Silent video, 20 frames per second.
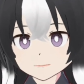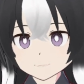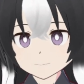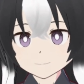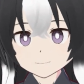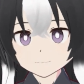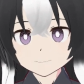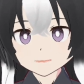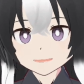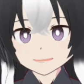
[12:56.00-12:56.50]

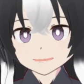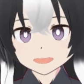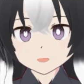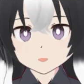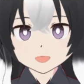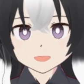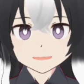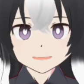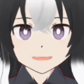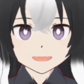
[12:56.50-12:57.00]
meta
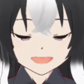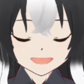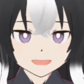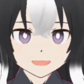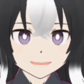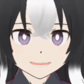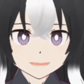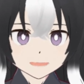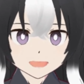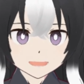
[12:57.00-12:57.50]
one like
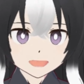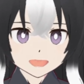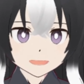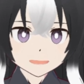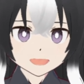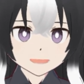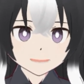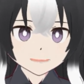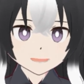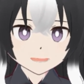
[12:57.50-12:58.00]
that that I
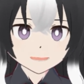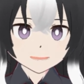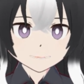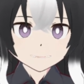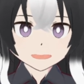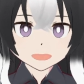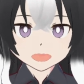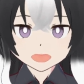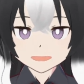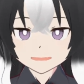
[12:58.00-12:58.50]
really
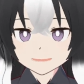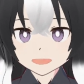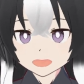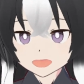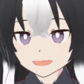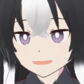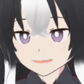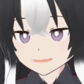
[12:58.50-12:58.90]
enjoy a lot.